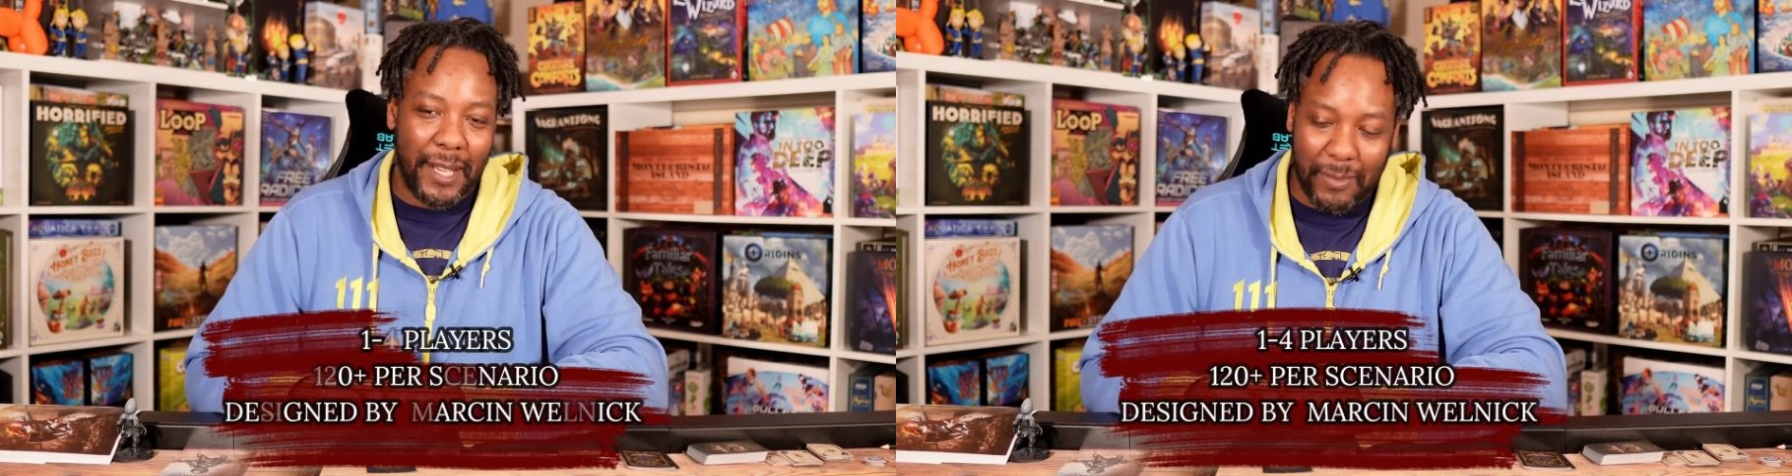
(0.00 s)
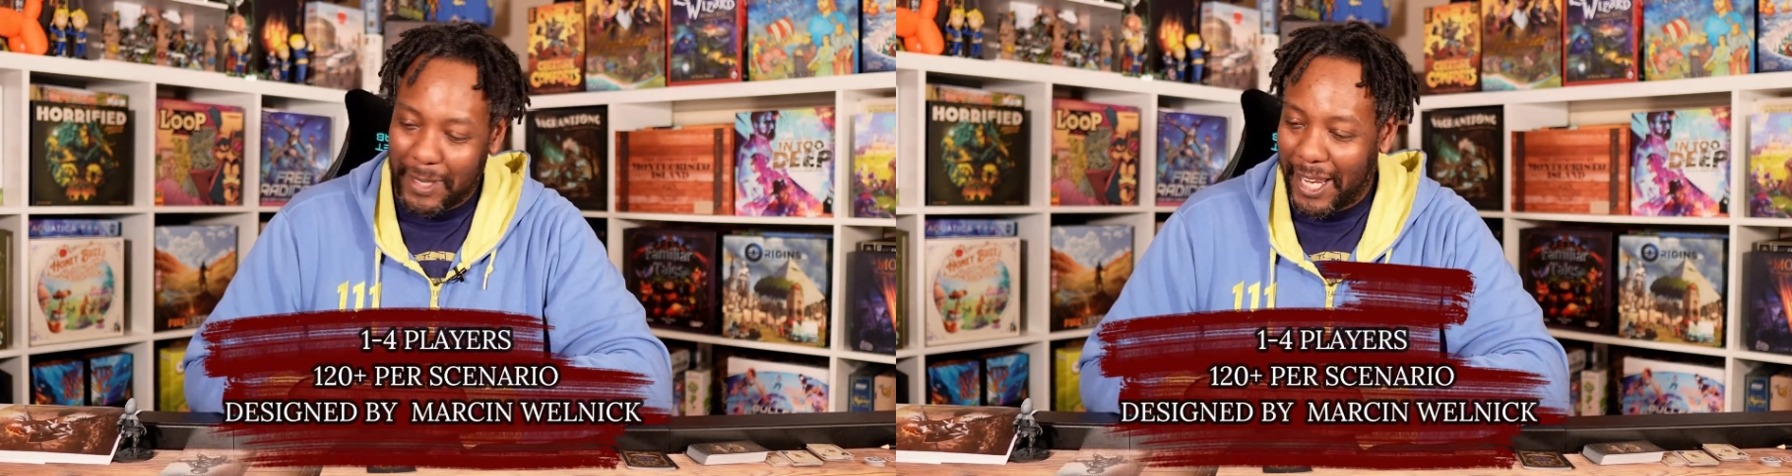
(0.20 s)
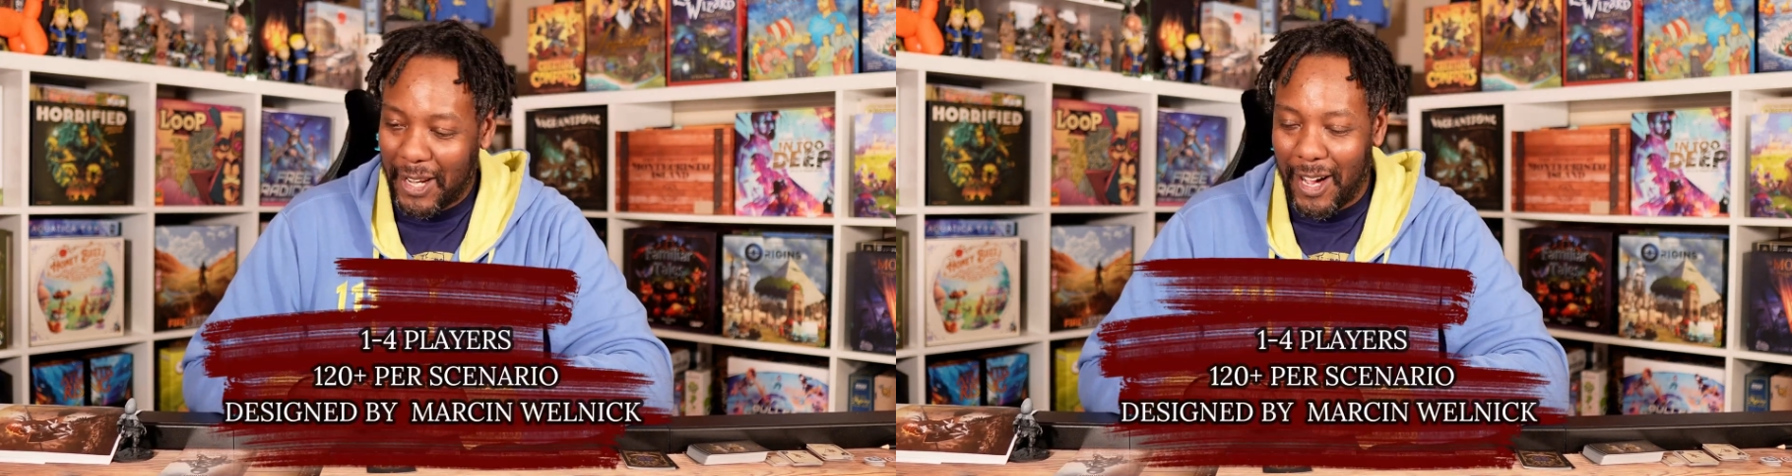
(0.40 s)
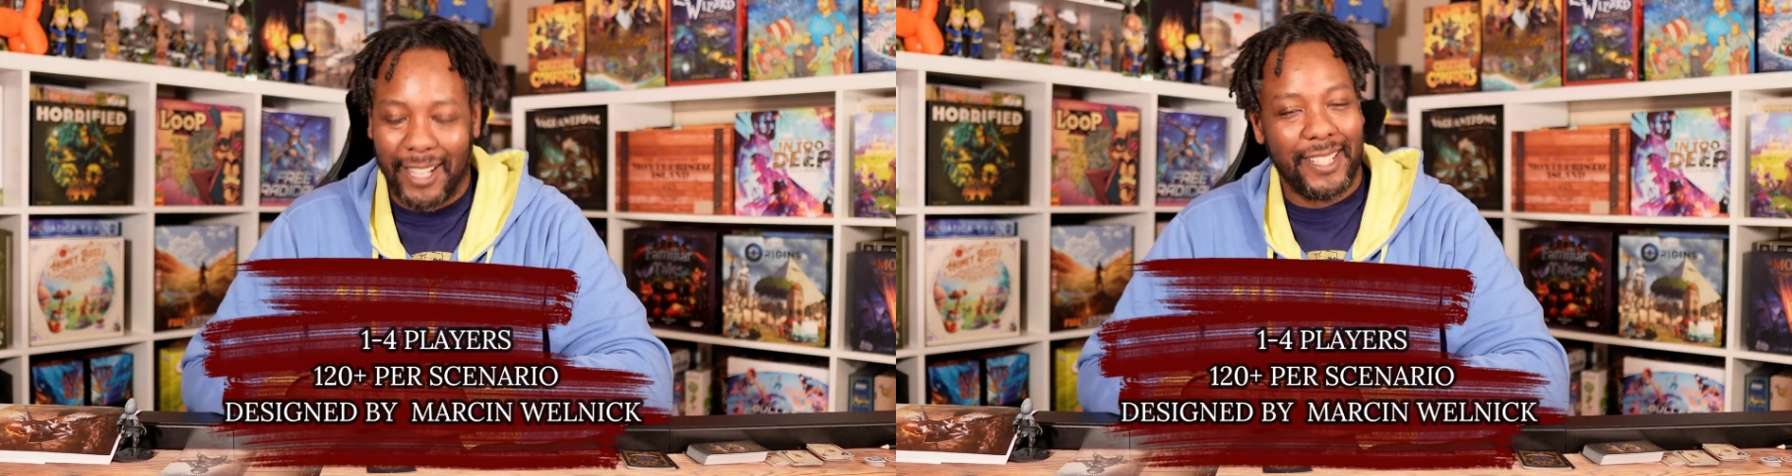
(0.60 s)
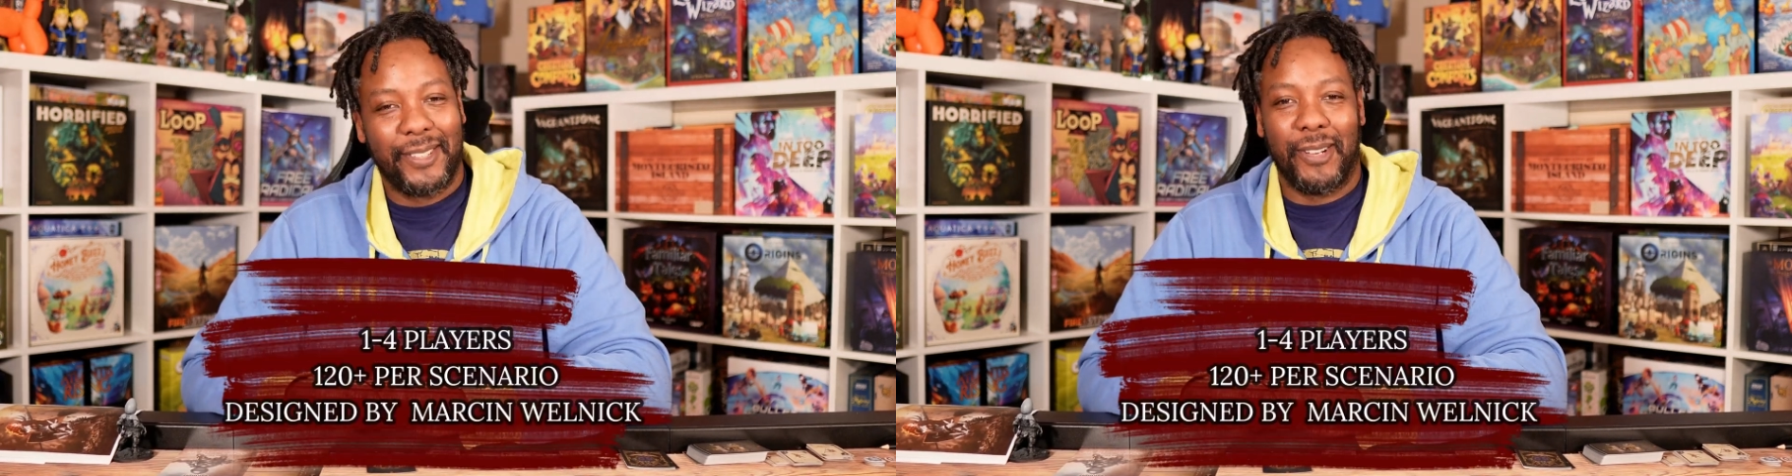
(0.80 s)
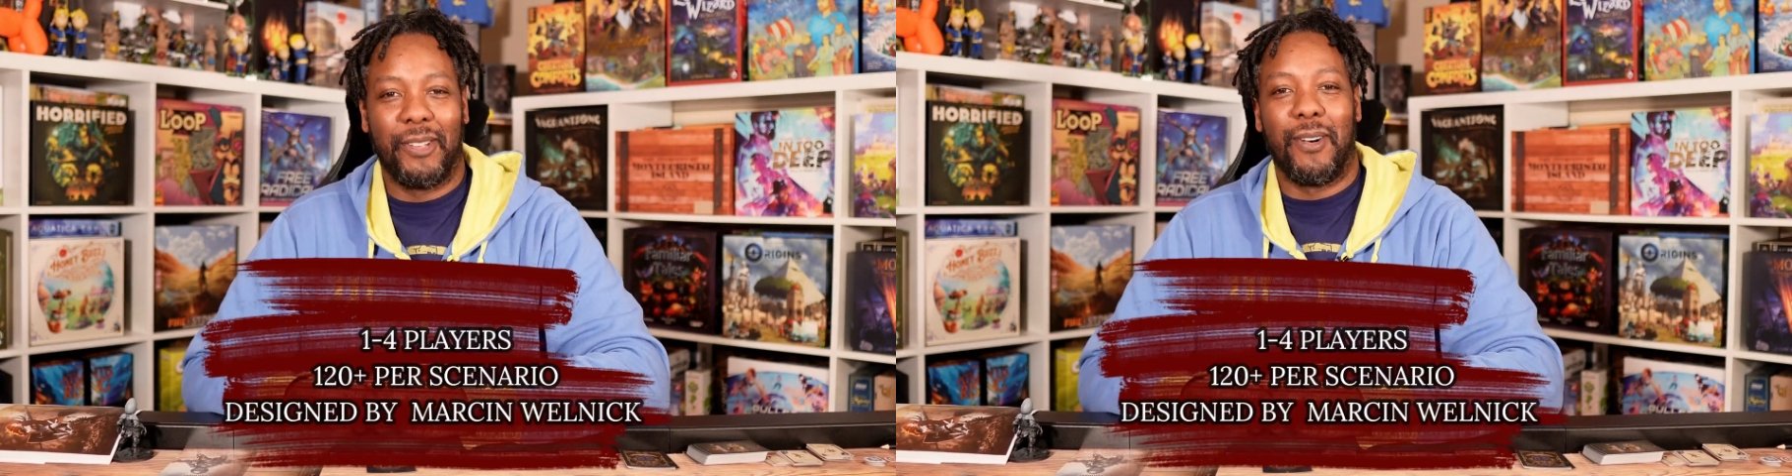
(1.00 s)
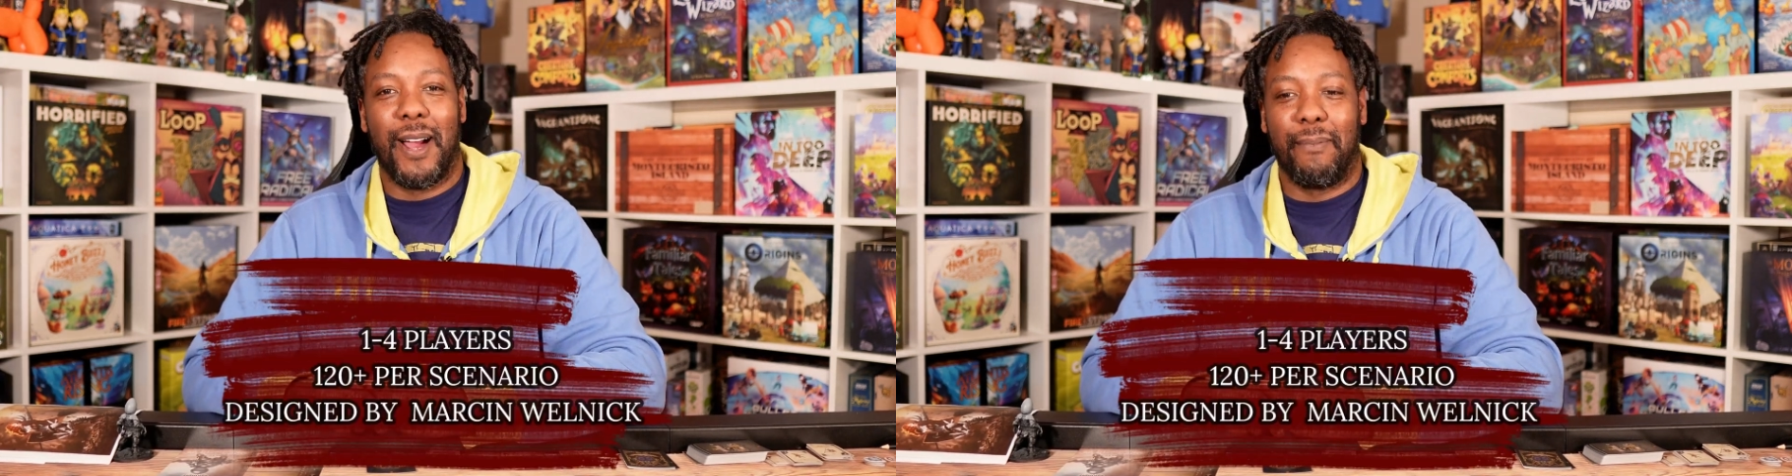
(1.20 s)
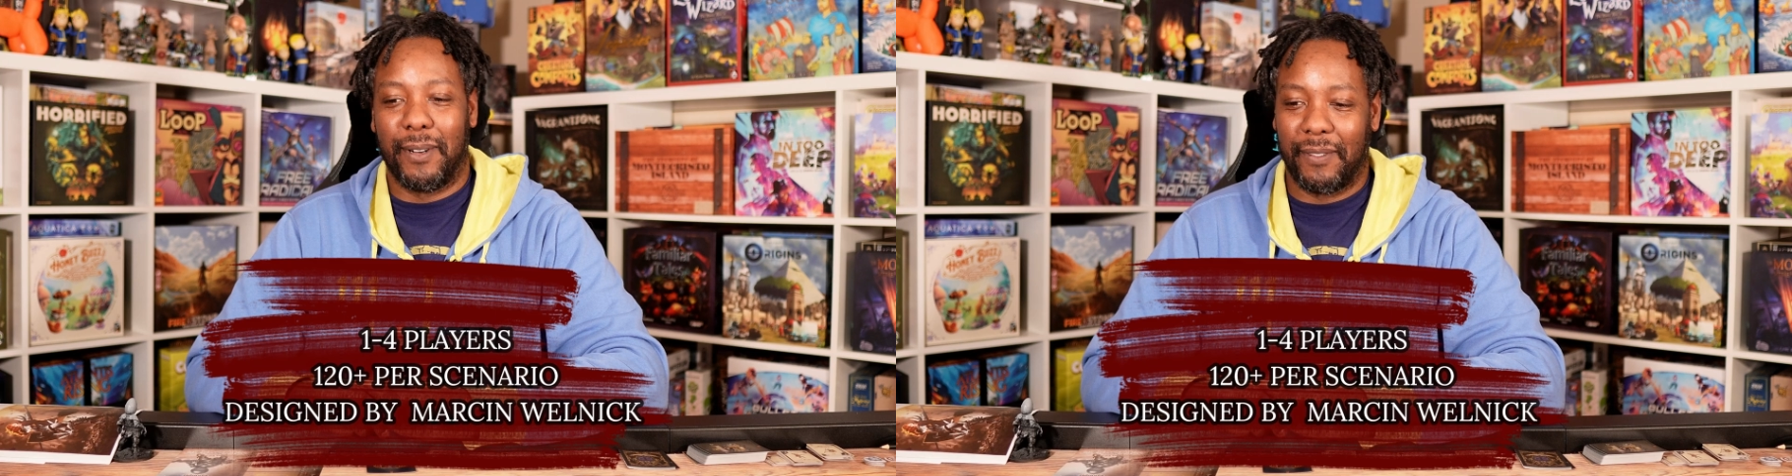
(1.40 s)
That's what they call it, solo
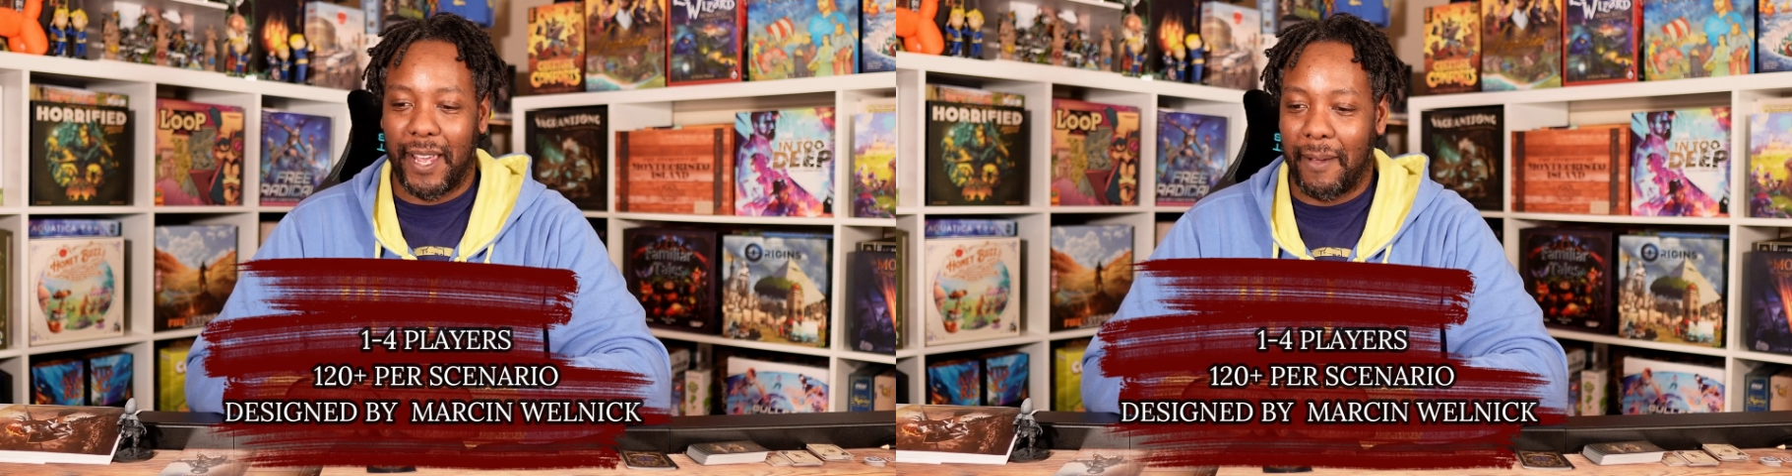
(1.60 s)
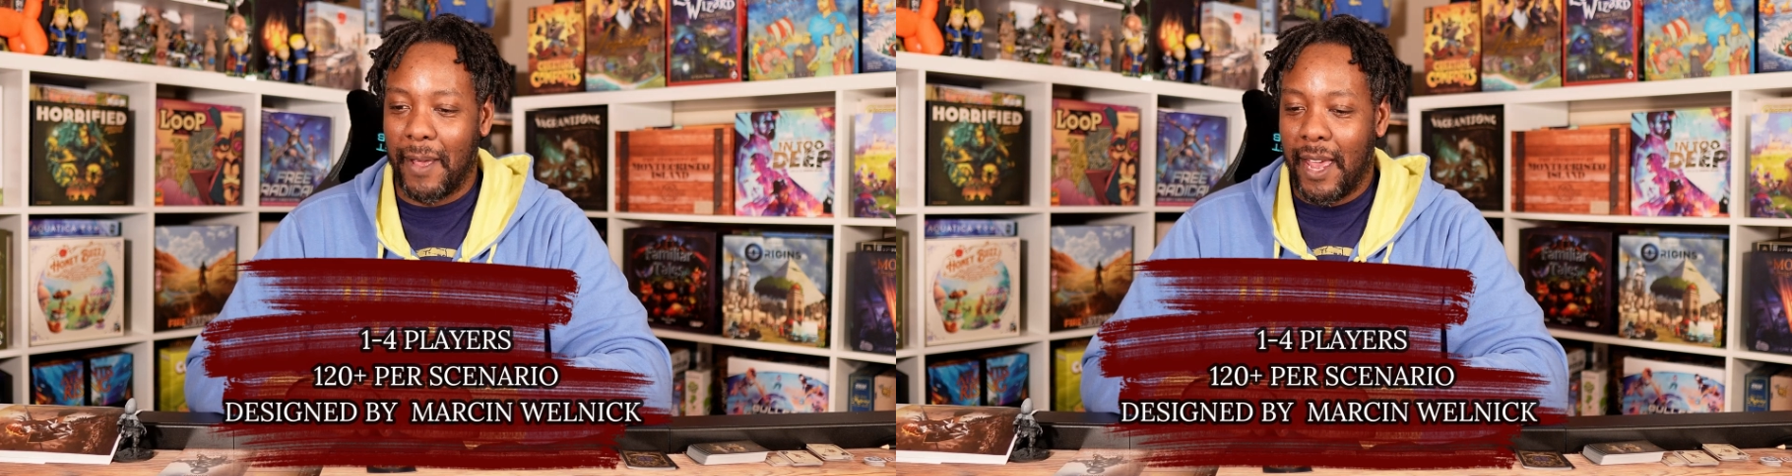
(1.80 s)
operative game.